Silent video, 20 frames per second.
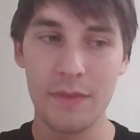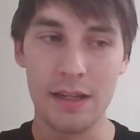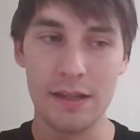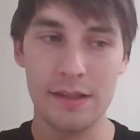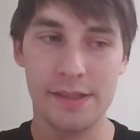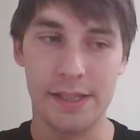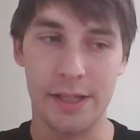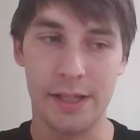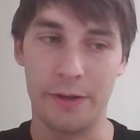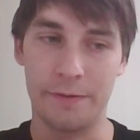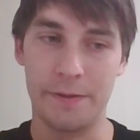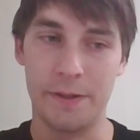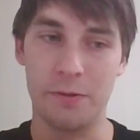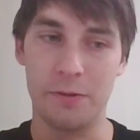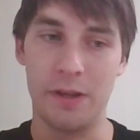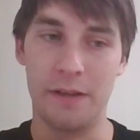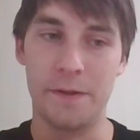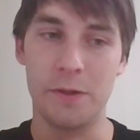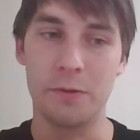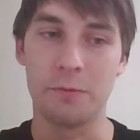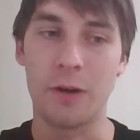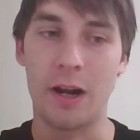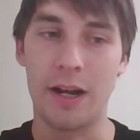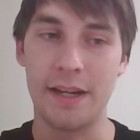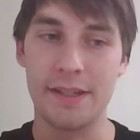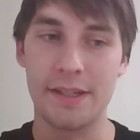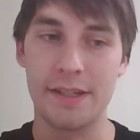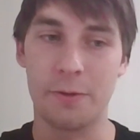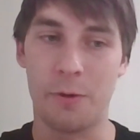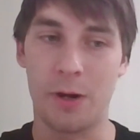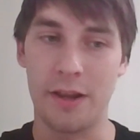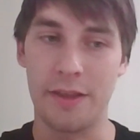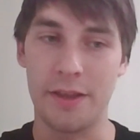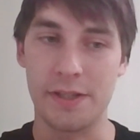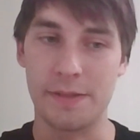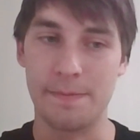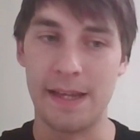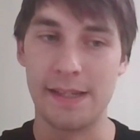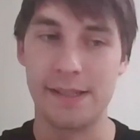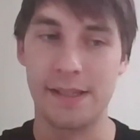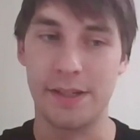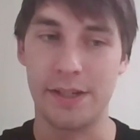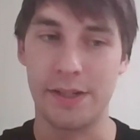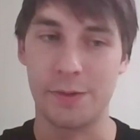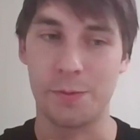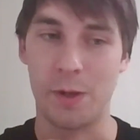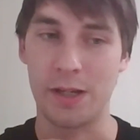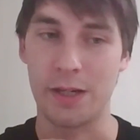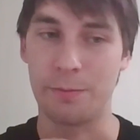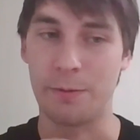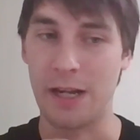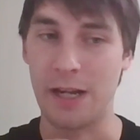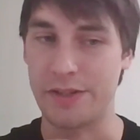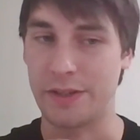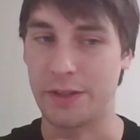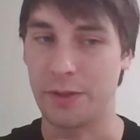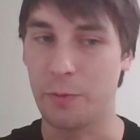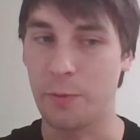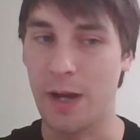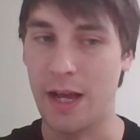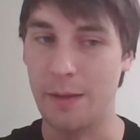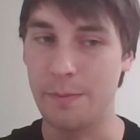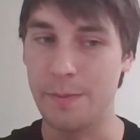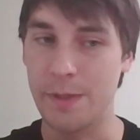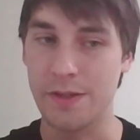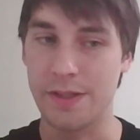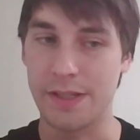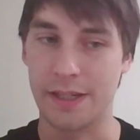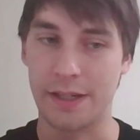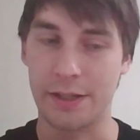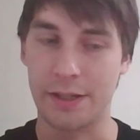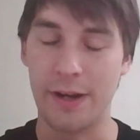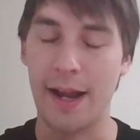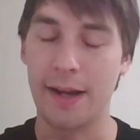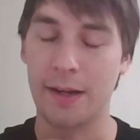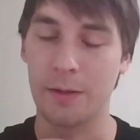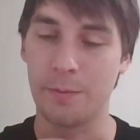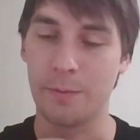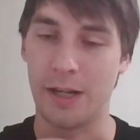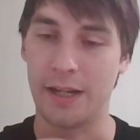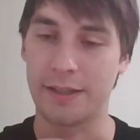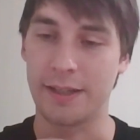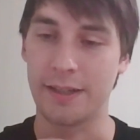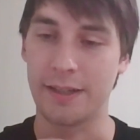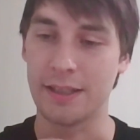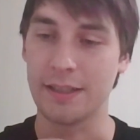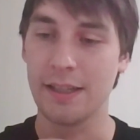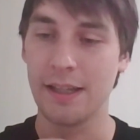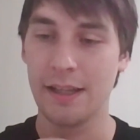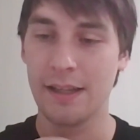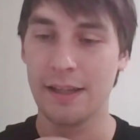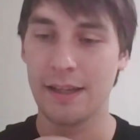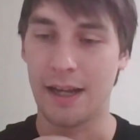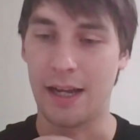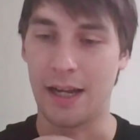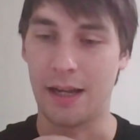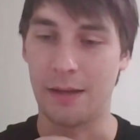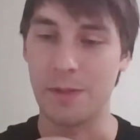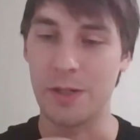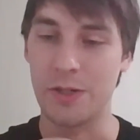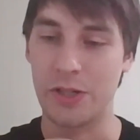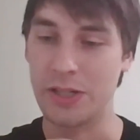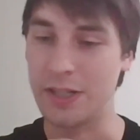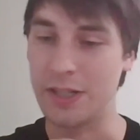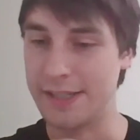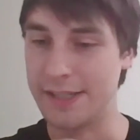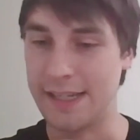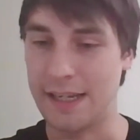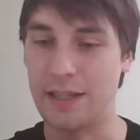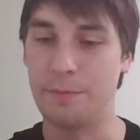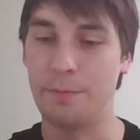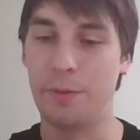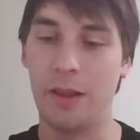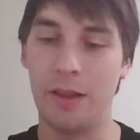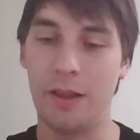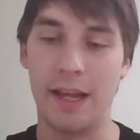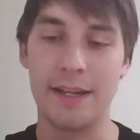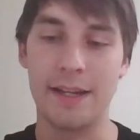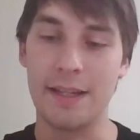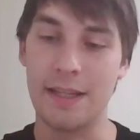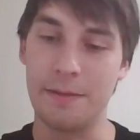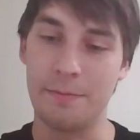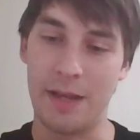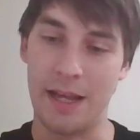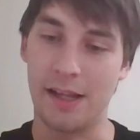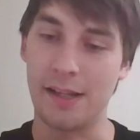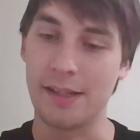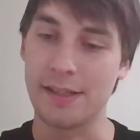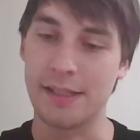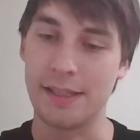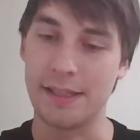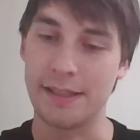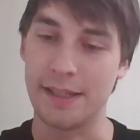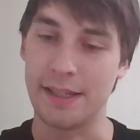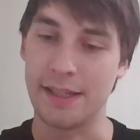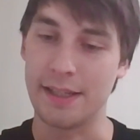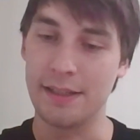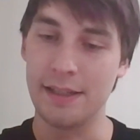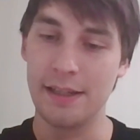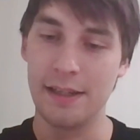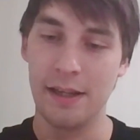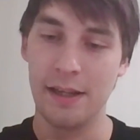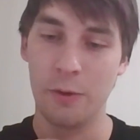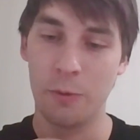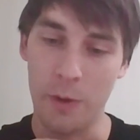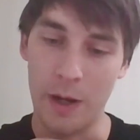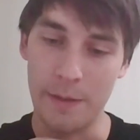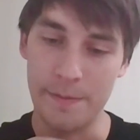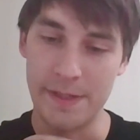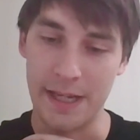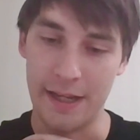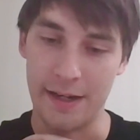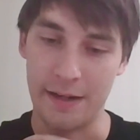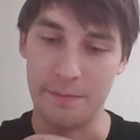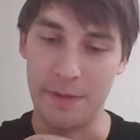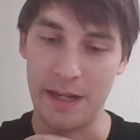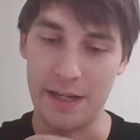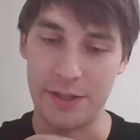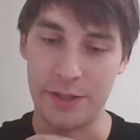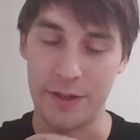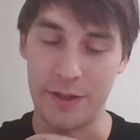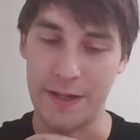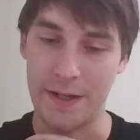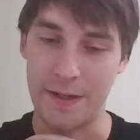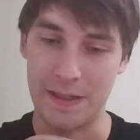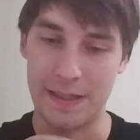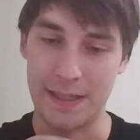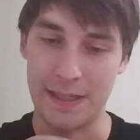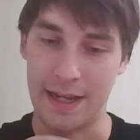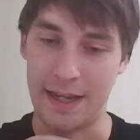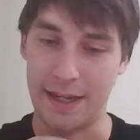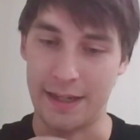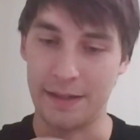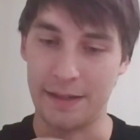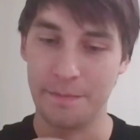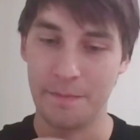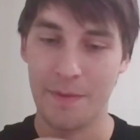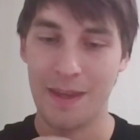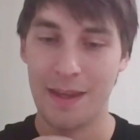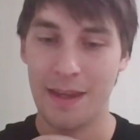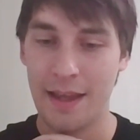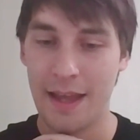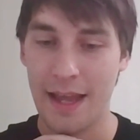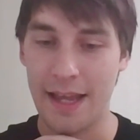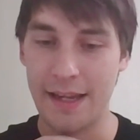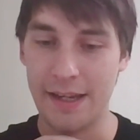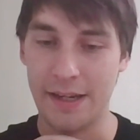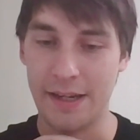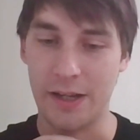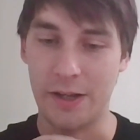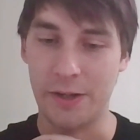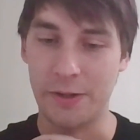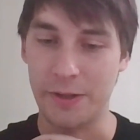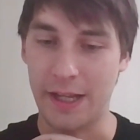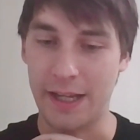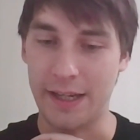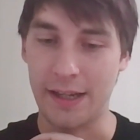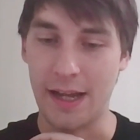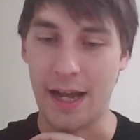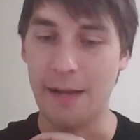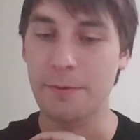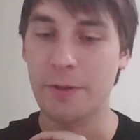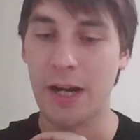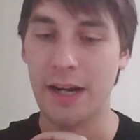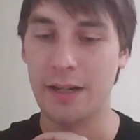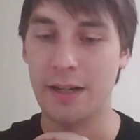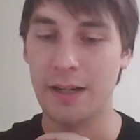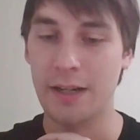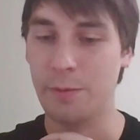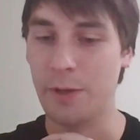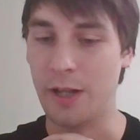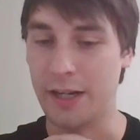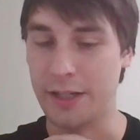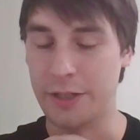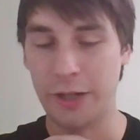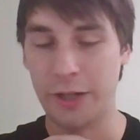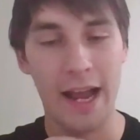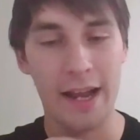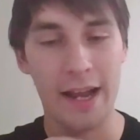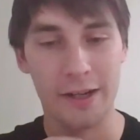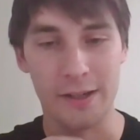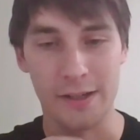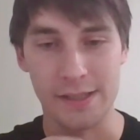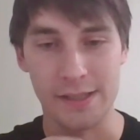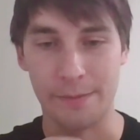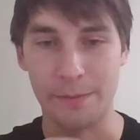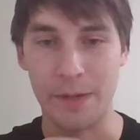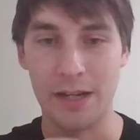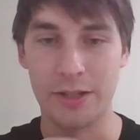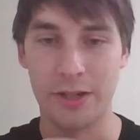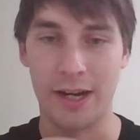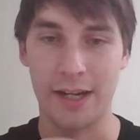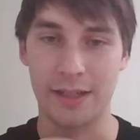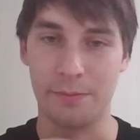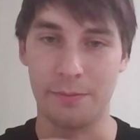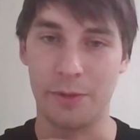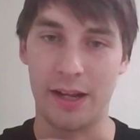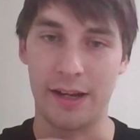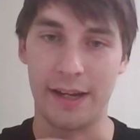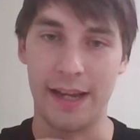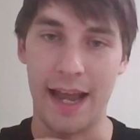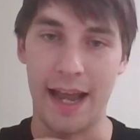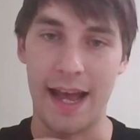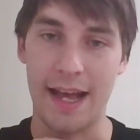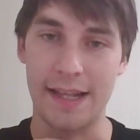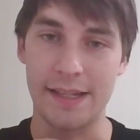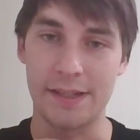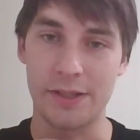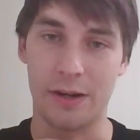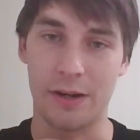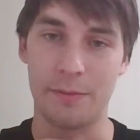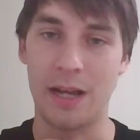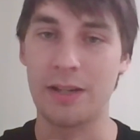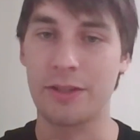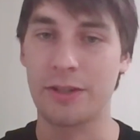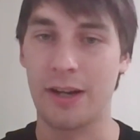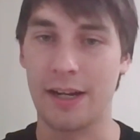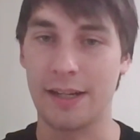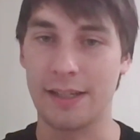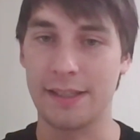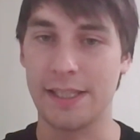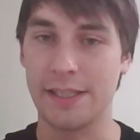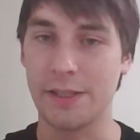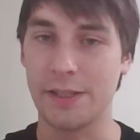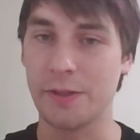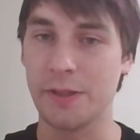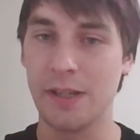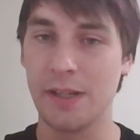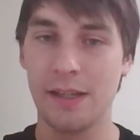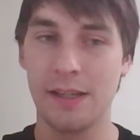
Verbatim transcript: so if you if you run into one of those messages while you're browsing the web using a tracker blocker, um, you should just send a polite email to the website administrators saying, hey, you know, like I'm trying to block trackers, I'm not trying to block ads, or I'm not trying to